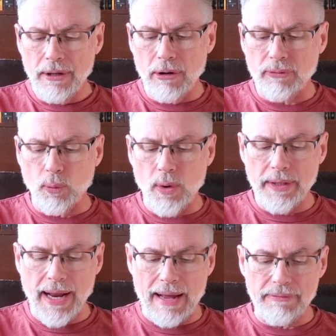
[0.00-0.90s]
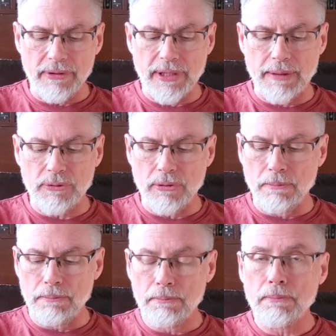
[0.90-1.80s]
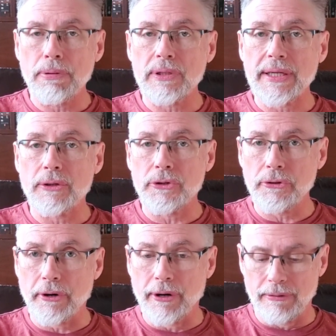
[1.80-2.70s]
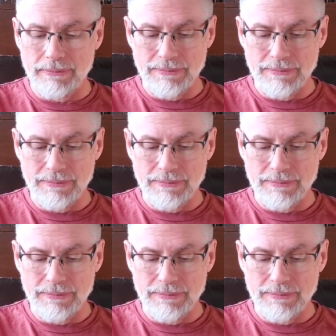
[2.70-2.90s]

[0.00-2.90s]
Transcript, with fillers: Over one half claimed complete cure.